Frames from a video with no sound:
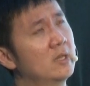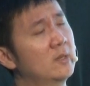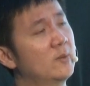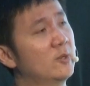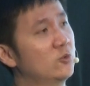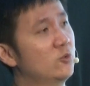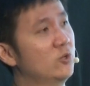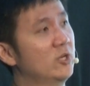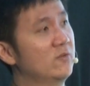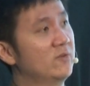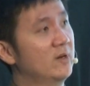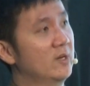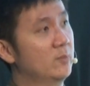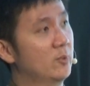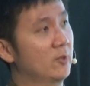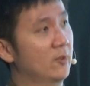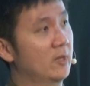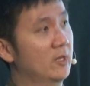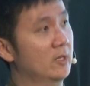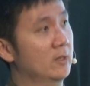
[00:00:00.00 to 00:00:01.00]
about
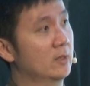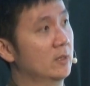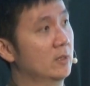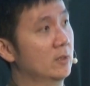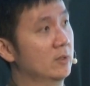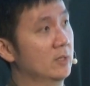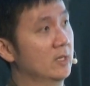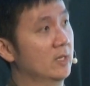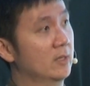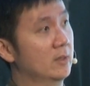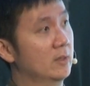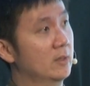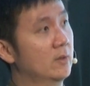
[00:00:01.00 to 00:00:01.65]
25% on that.